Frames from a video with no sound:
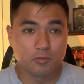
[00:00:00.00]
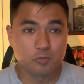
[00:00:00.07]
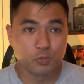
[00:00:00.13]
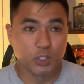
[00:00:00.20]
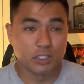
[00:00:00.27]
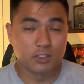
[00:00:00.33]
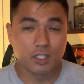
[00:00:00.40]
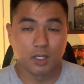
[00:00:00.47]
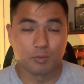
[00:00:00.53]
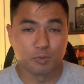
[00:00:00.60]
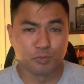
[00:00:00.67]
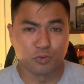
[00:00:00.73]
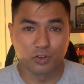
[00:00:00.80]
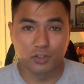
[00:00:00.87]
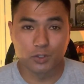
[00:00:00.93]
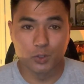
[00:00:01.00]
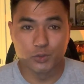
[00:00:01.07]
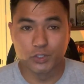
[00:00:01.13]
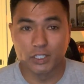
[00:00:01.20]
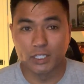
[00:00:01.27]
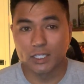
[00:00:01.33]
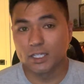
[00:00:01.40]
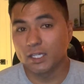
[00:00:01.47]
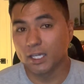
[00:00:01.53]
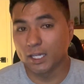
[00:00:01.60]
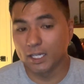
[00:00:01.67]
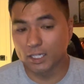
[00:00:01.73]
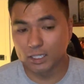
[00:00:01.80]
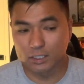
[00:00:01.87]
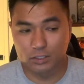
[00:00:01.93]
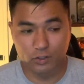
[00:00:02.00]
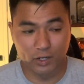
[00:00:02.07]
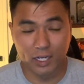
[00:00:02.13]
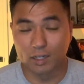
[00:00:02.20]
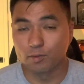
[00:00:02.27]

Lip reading: to come before closing and you're out